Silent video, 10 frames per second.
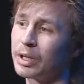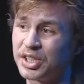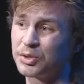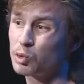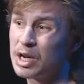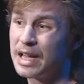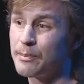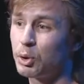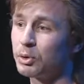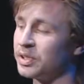which is really
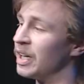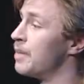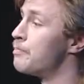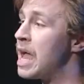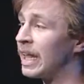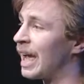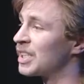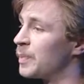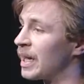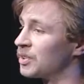important in many
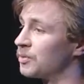aspects